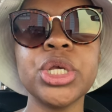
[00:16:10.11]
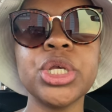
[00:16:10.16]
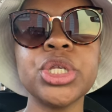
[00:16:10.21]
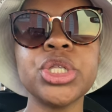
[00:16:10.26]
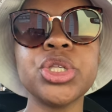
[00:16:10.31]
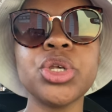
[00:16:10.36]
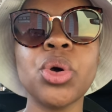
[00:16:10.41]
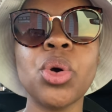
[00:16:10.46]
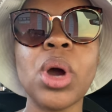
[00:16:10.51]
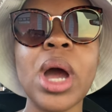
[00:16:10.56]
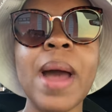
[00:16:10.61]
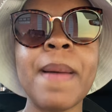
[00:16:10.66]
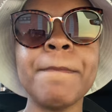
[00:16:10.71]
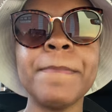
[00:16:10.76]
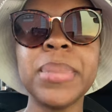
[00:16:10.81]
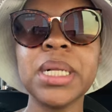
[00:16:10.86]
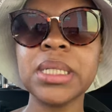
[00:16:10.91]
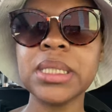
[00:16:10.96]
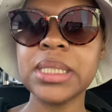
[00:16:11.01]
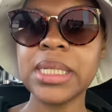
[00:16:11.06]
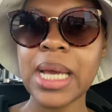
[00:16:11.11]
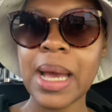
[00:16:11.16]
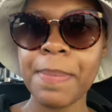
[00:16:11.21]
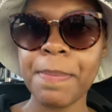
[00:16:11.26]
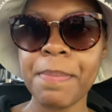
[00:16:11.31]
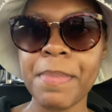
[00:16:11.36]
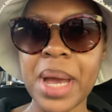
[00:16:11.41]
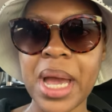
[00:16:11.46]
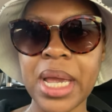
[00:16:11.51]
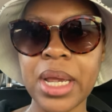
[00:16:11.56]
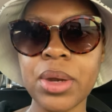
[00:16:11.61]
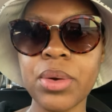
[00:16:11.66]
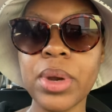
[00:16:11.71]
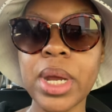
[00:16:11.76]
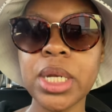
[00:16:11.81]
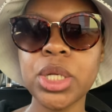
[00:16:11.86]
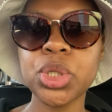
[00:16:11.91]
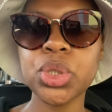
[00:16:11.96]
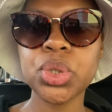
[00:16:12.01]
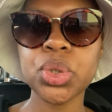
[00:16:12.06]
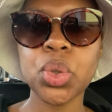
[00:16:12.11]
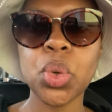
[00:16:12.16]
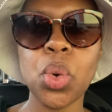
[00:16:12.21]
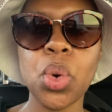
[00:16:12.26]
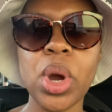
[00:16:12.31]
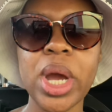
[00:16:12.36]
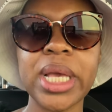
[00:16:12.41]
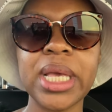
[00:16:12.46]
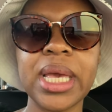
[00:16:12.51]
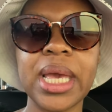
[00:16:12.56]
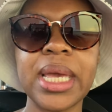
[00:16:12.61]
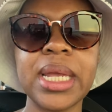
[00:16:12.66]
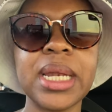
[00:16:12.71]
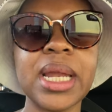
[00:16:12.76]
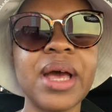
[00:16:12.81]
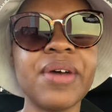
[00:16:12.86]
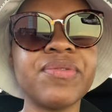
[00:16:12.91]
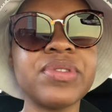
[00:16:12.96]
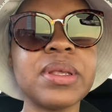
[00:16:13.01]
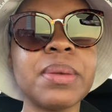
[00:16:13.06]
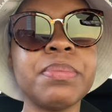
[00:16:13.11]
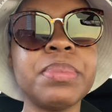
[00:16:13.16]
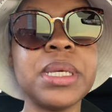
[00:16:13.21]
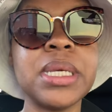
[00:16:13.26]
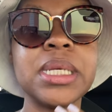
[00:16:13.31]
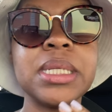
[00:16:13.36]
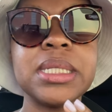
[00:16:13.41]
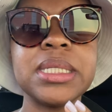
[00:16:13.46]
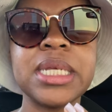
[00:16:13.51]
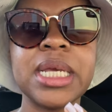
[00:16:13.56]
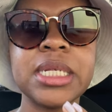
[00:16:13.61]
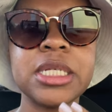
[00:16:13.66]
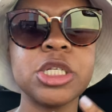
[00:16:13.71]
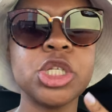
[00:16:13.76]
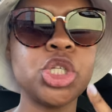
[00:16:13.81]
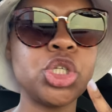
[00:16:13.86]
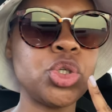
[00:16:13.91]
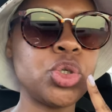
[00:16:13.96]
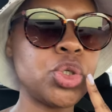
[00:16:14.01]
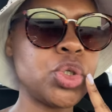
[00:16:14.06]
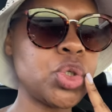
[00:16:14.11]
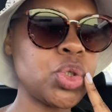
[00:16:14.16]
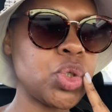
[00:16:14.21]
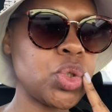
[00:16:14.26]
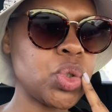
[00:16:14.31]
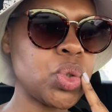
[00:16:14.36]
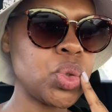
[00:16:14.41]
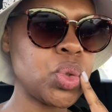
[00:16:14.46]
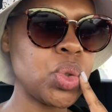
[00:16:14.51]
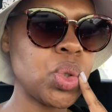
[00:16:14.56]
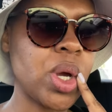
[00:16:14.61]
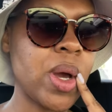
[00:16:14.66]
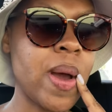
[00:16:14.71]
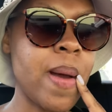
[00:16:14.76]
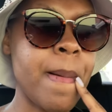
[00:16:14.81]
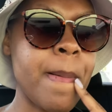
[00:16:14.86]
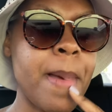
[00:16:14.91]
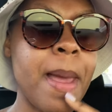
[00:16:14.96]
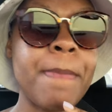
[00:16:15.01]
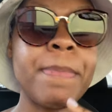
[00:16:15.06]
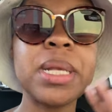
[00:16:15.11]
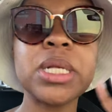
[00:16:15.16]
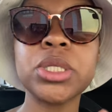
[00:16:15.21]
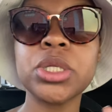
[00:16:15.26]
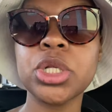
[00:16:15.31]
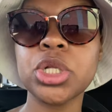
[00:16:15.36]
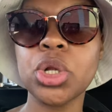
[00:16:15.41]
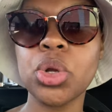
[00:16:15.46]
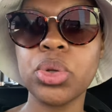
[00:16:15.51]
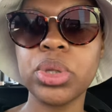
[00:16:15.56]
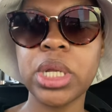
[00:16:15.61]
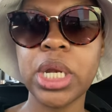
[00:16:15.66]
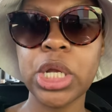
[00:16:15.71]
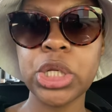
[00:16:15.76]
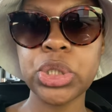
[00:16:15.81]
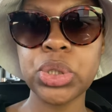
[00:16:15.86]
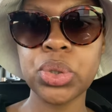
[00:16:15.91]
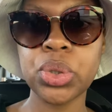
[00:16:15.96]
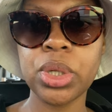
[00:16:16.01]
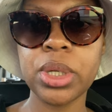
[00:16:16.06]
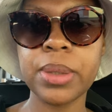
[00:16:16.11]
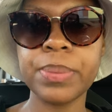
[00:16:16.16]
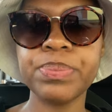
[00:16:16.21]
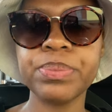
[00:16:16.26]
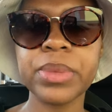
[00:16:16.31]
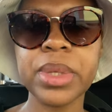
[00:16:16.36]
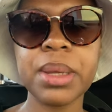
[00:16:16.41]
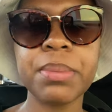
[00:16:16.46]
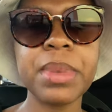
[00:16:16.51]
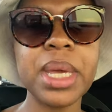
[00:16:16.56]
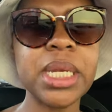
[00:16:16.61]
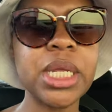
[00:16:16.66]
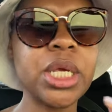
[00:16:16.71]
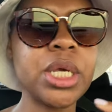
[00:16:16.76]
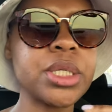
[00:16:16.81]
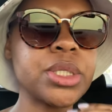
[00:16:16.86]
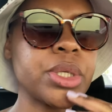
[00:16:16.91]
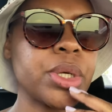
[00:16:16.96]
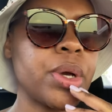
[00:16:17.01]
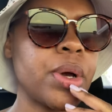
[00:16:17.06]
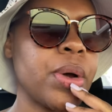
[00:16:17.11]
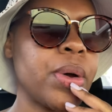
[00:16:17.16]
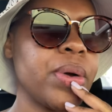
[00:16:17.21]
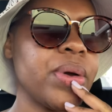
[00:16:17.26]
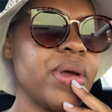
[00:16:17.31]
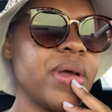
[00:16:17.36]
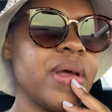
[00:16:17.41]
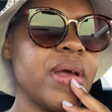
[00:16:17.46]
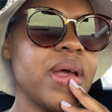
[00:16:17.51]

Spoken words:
so I'm building up my credit score again after being in debt due to a business loan that I took many years ago.